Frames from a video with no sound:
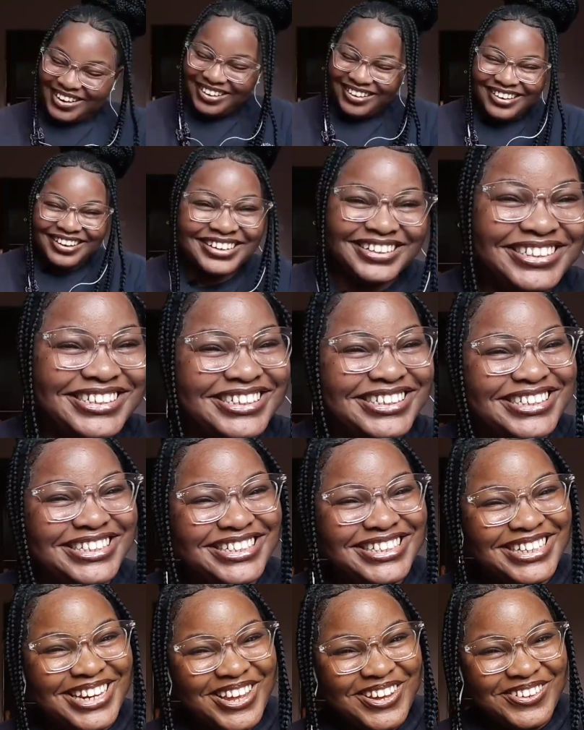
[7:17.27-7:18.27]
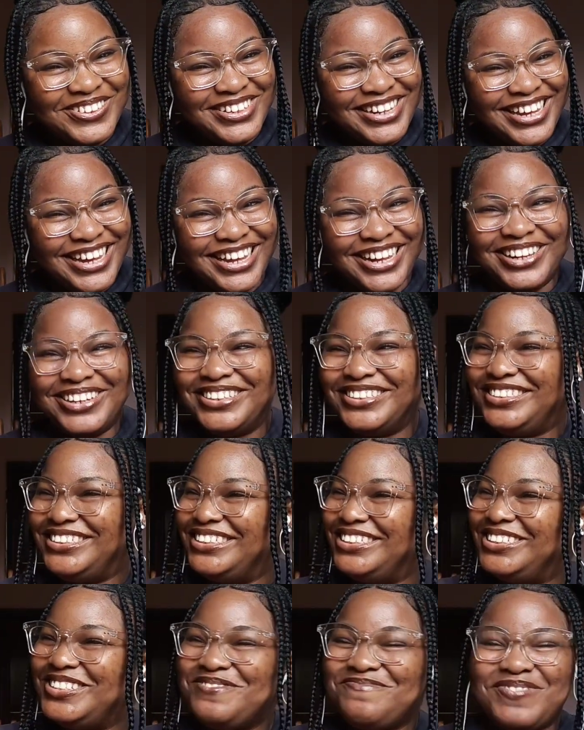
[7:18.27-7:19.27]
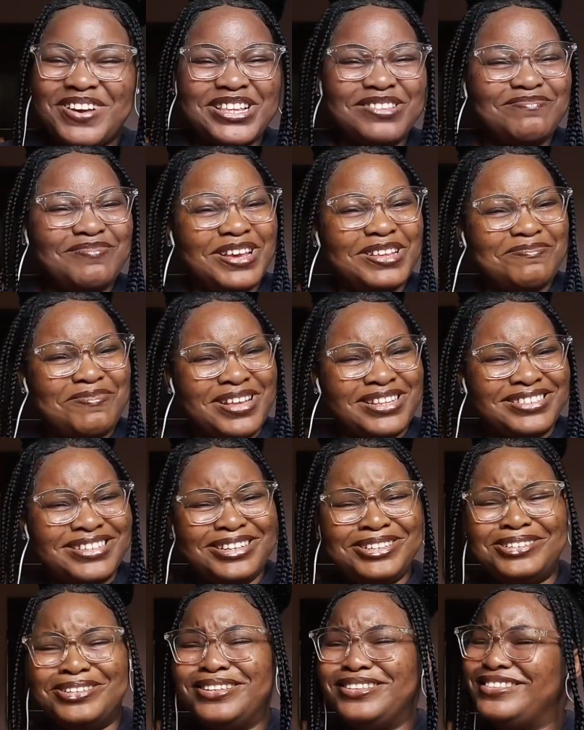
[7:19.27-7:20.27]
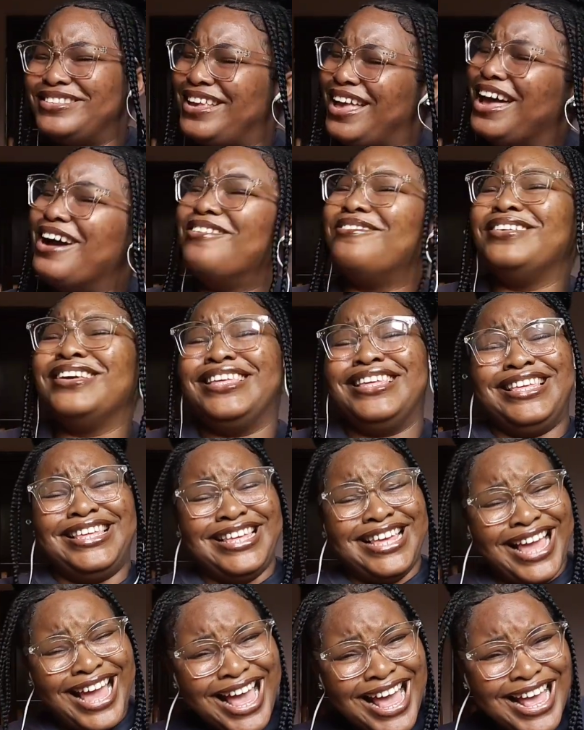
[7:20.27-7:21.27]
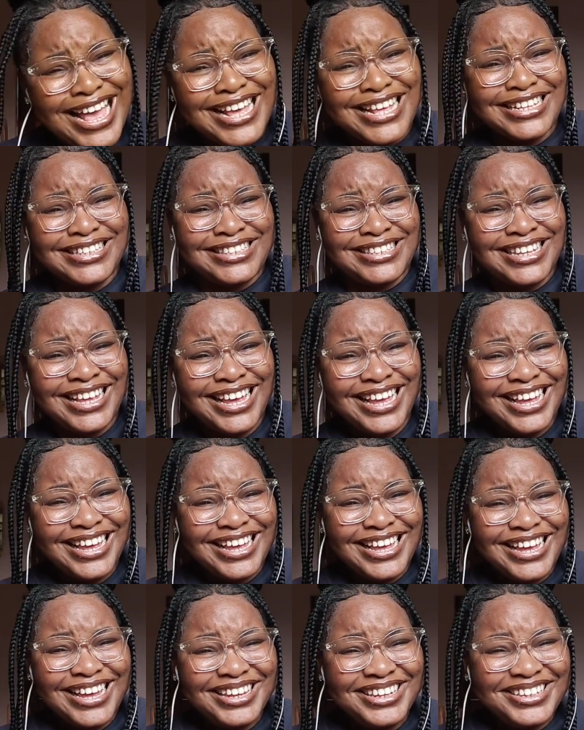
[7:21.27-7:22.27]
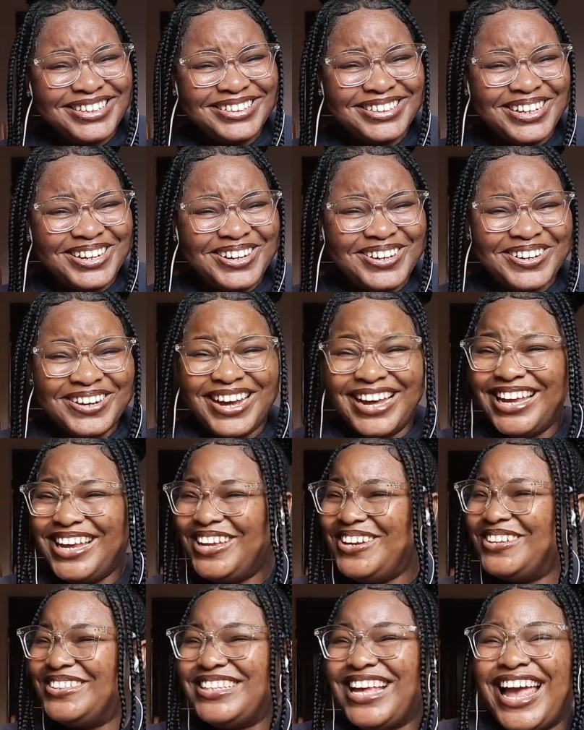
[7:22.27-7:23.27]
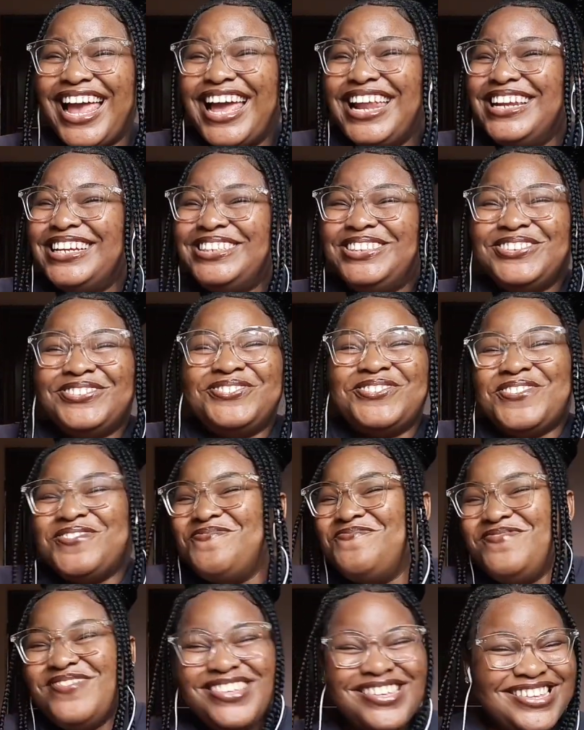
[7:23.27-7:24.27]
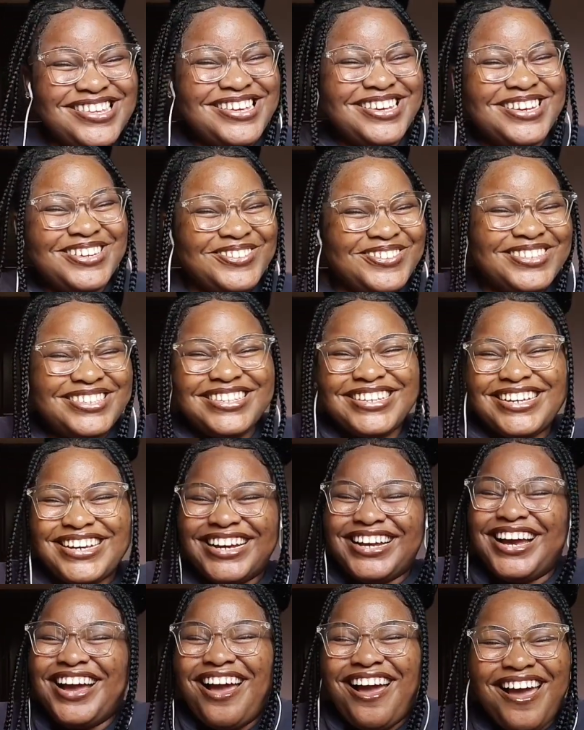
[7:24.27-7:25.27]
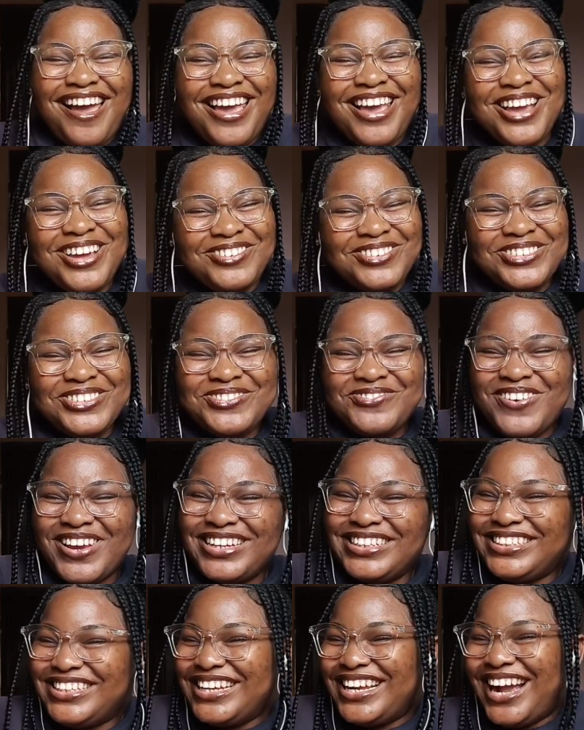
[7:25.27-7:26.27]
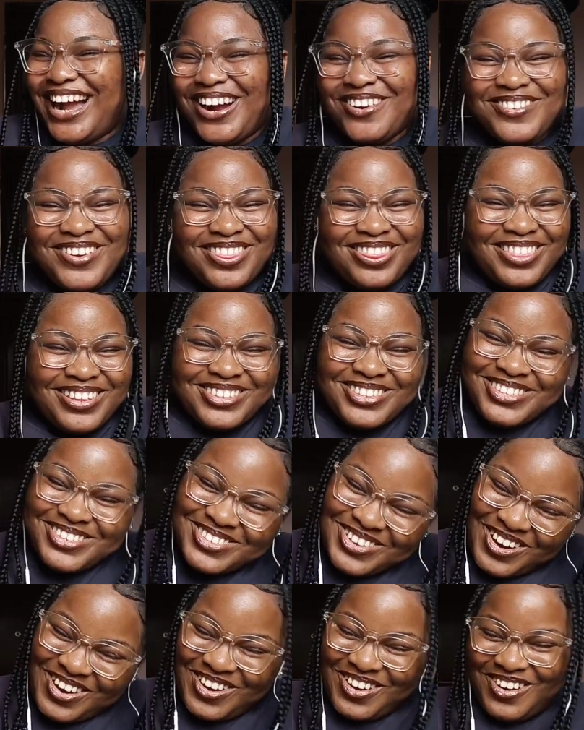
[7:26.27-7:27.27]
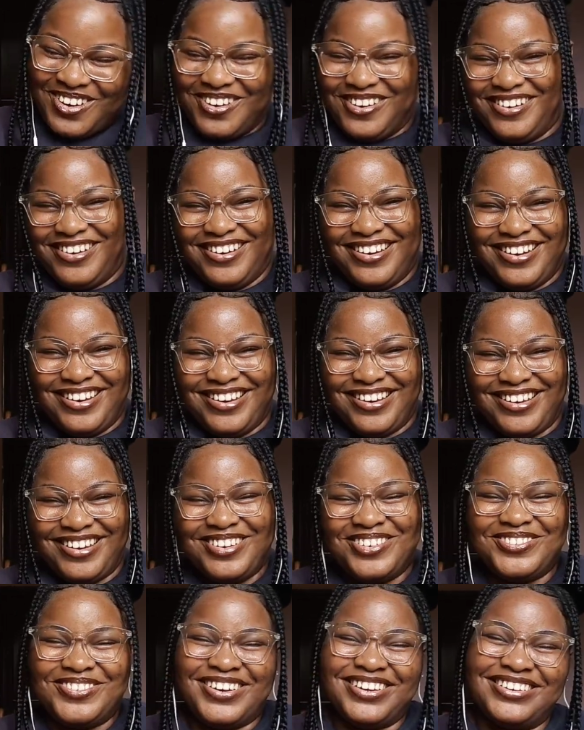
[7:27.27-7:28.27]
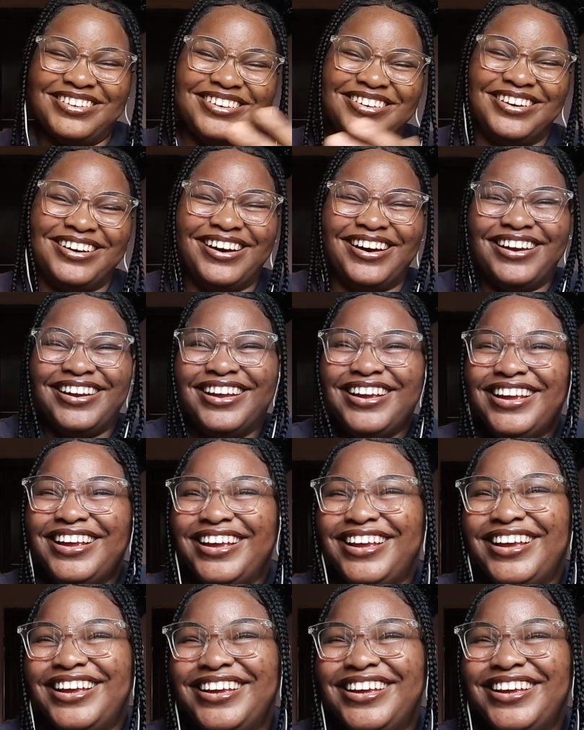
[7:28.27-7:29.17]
Oh my god, she nailed it. Did she pass my expectations? Hell yes. You know, it was her energy for me. It was the way she carried the song. Oh my god.